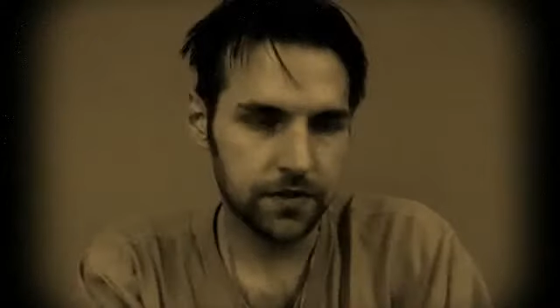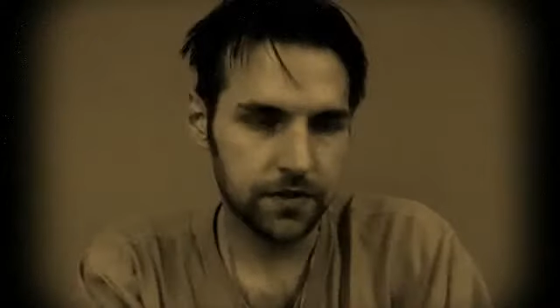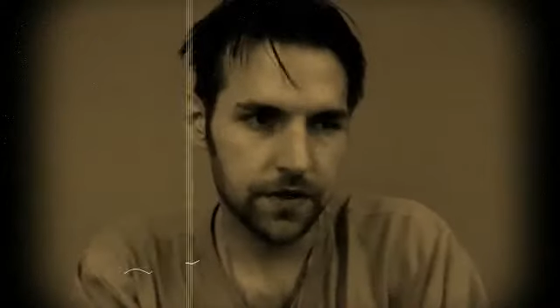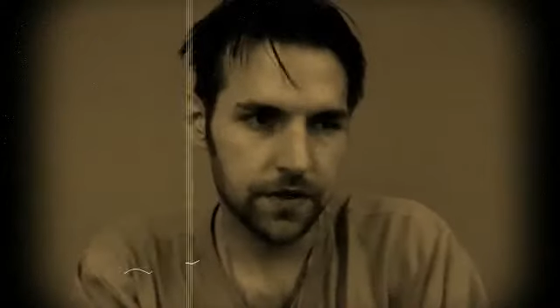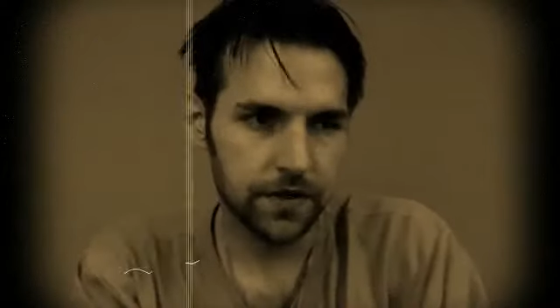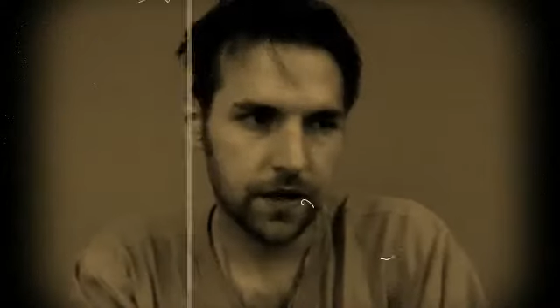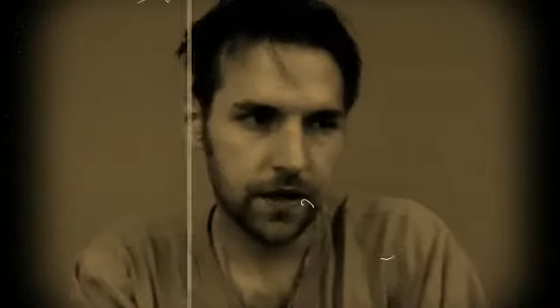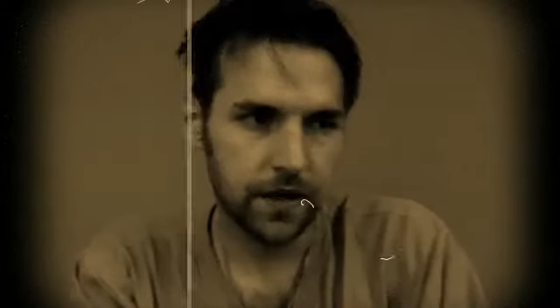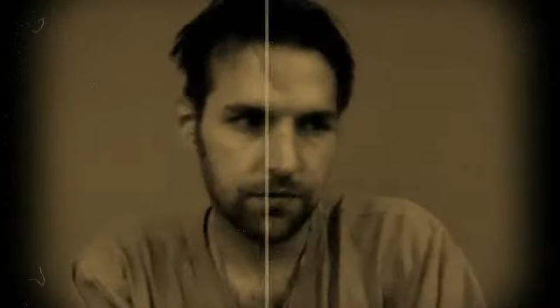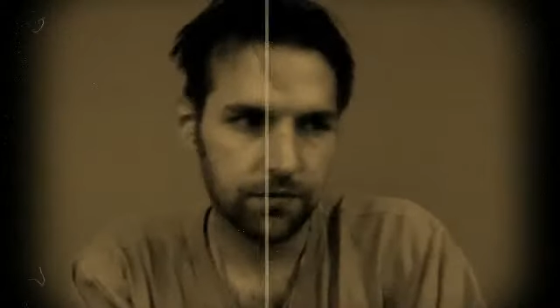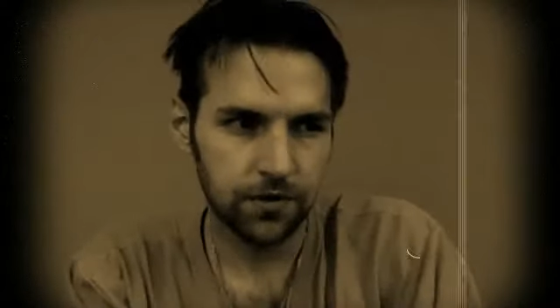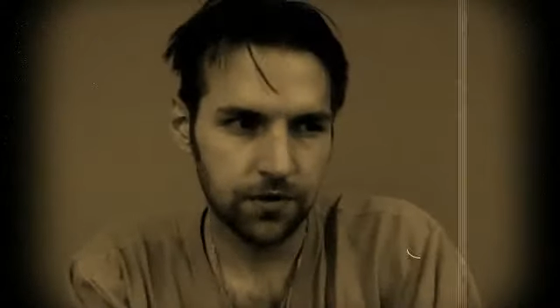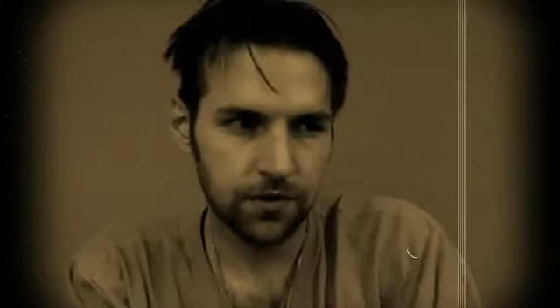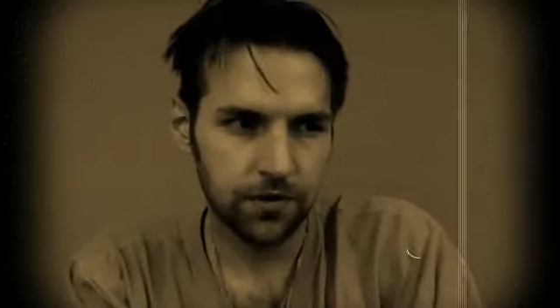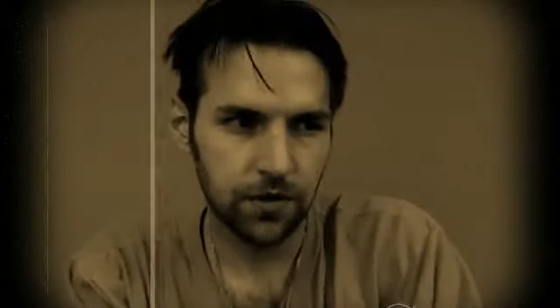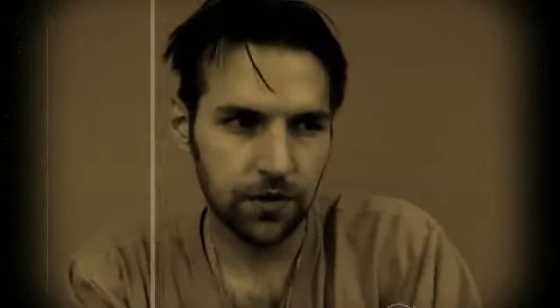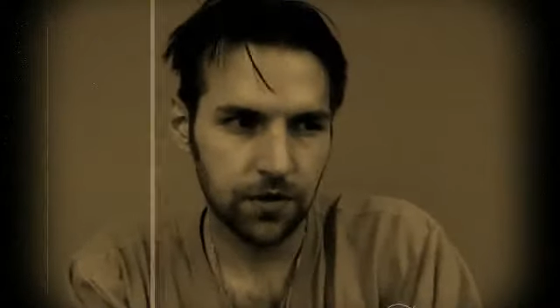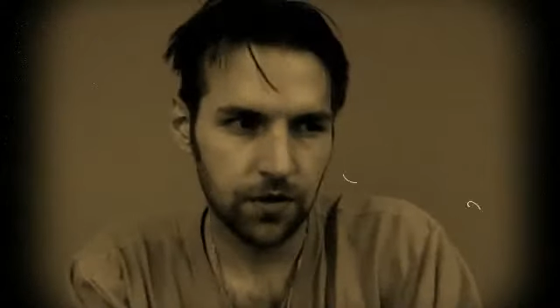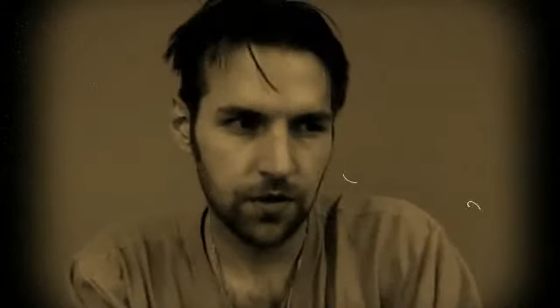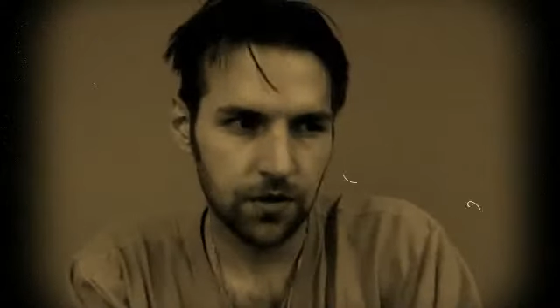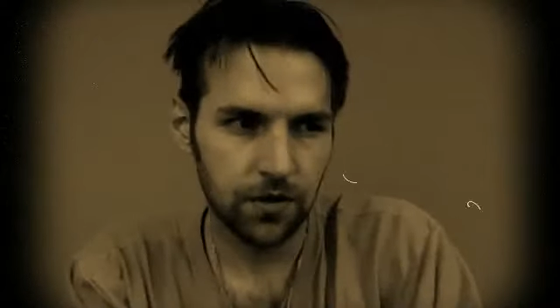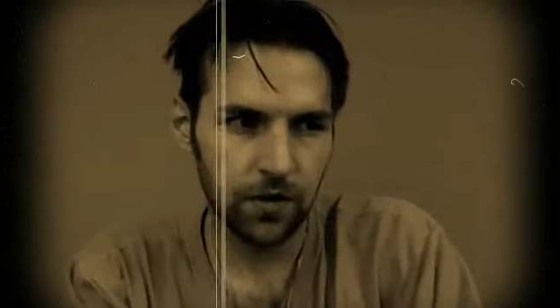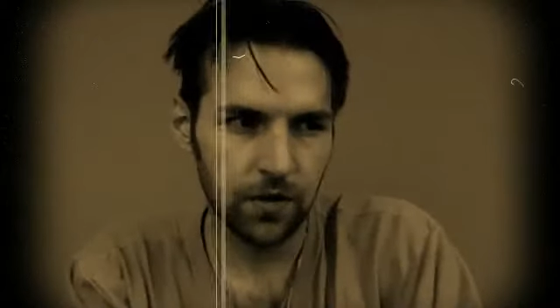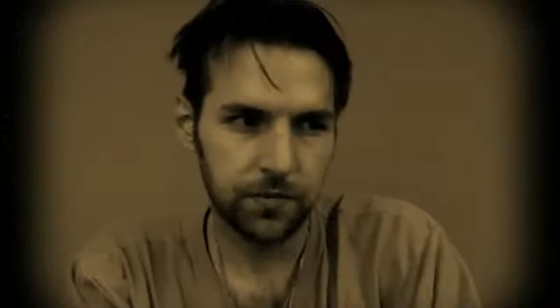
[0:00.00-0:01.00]
have to go
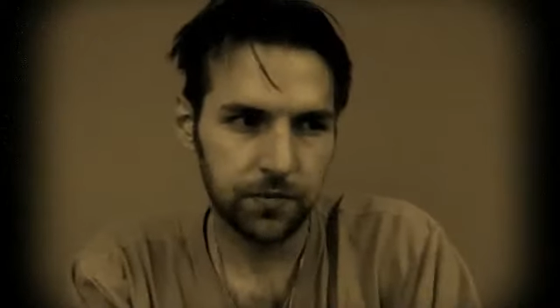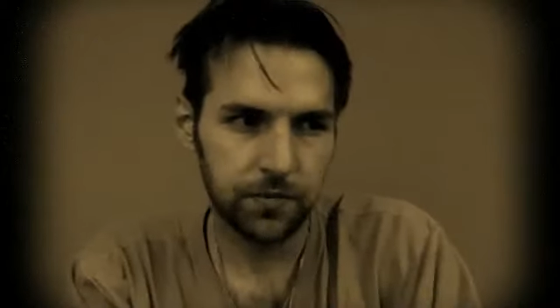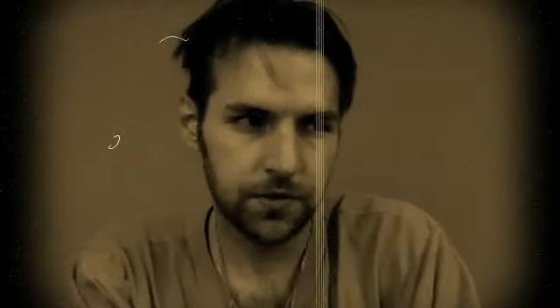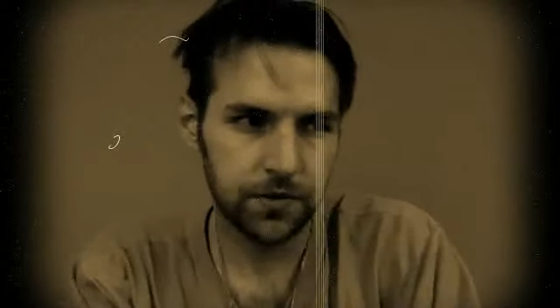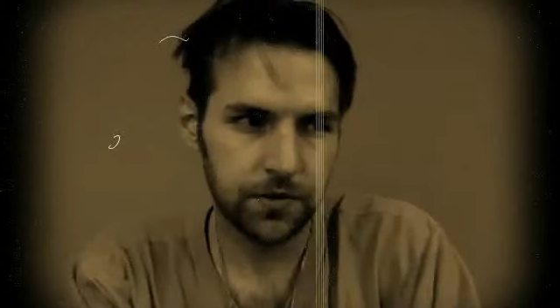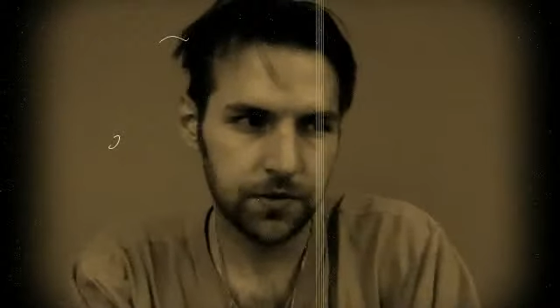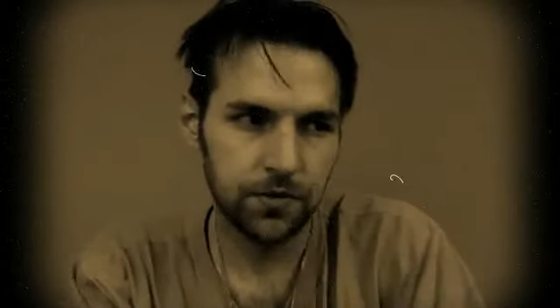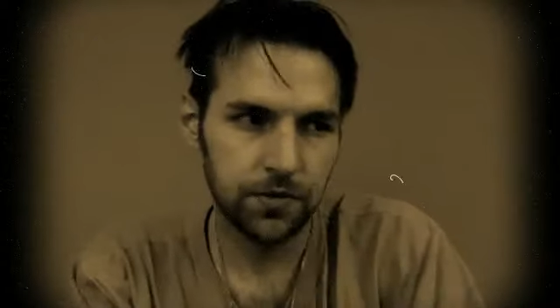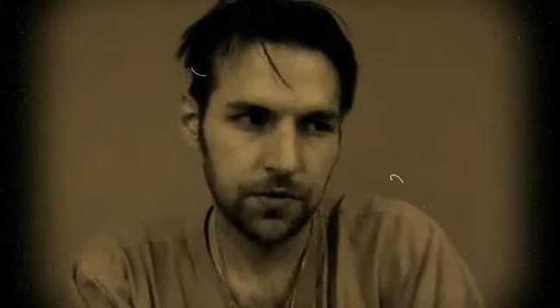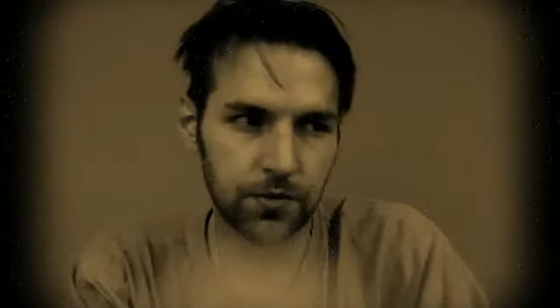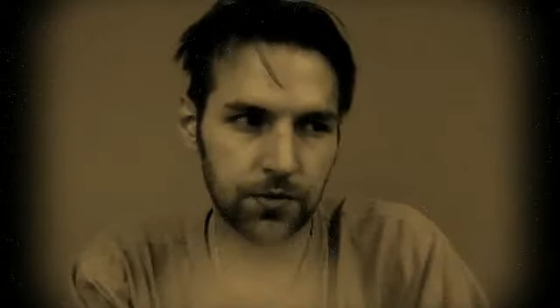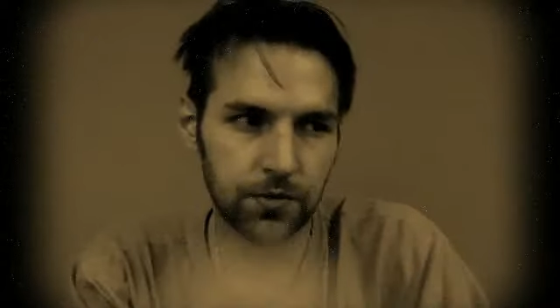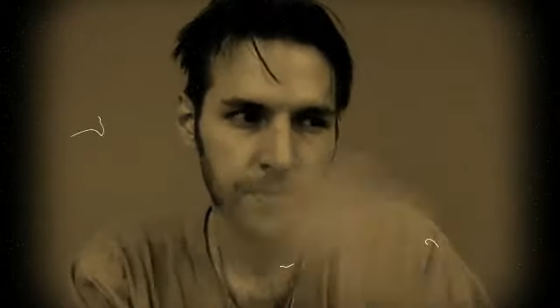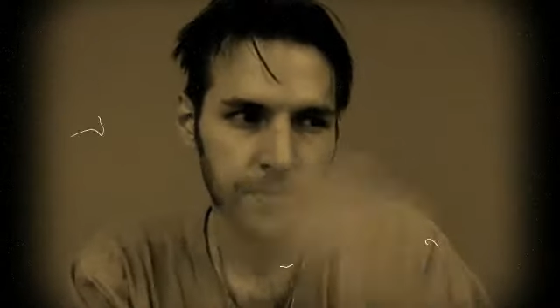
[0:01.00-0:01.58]
up to